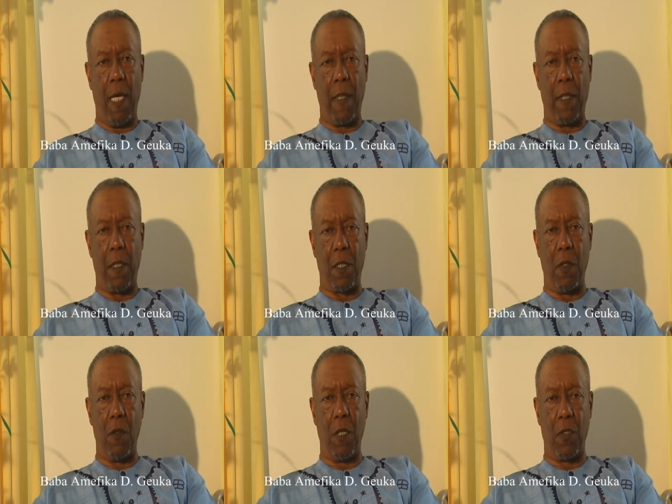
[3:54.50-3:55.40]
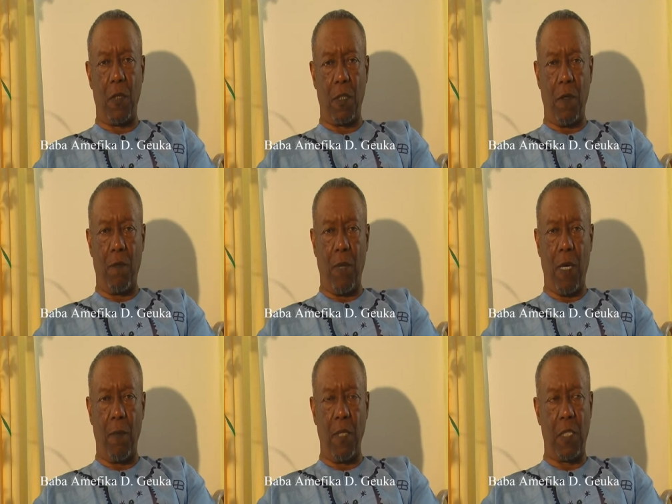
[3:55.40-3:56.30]
that the school district of
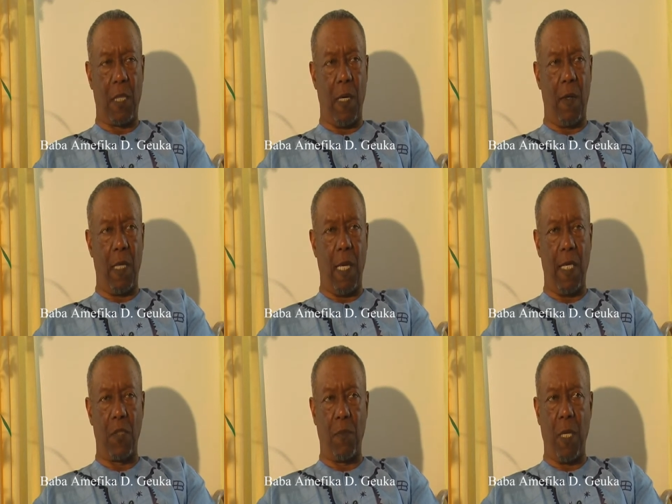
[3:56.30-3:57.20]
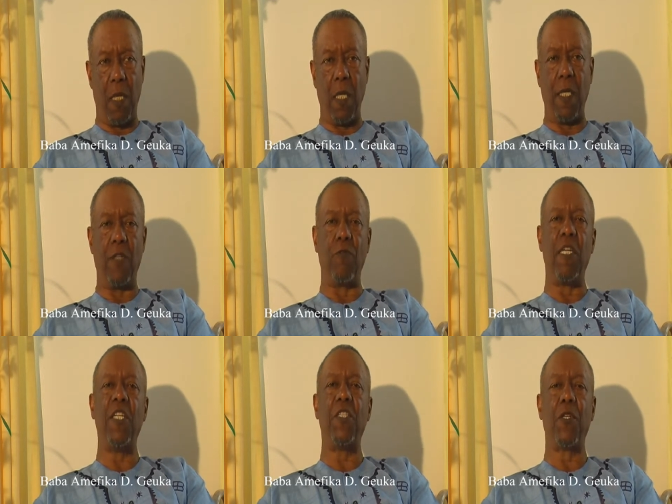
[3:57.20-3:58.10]
Palm Beach County has been
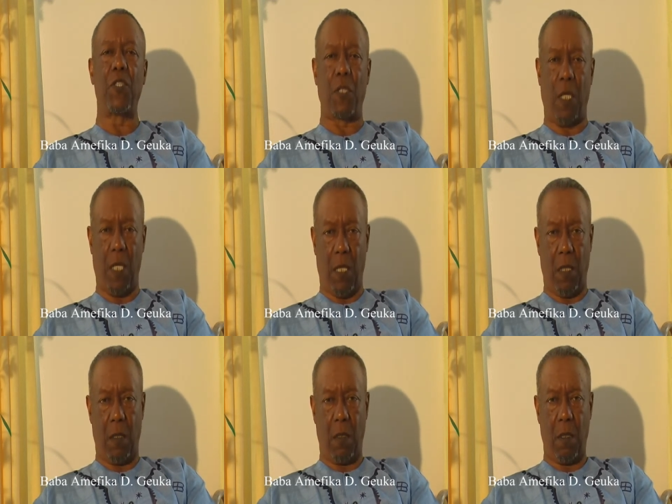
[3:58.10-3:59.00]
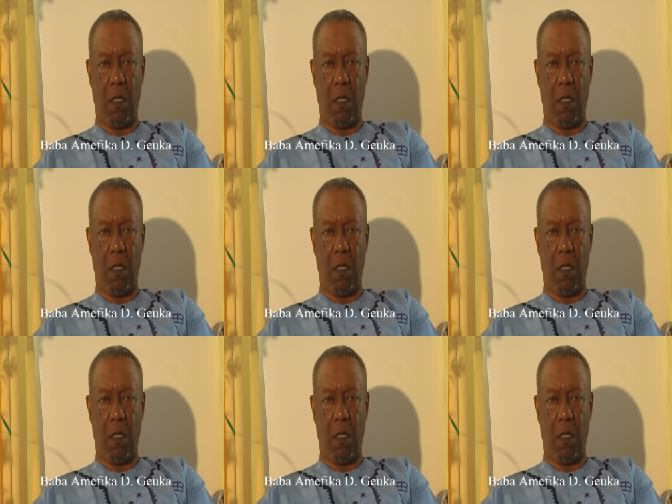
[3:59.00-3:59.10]
egregiously,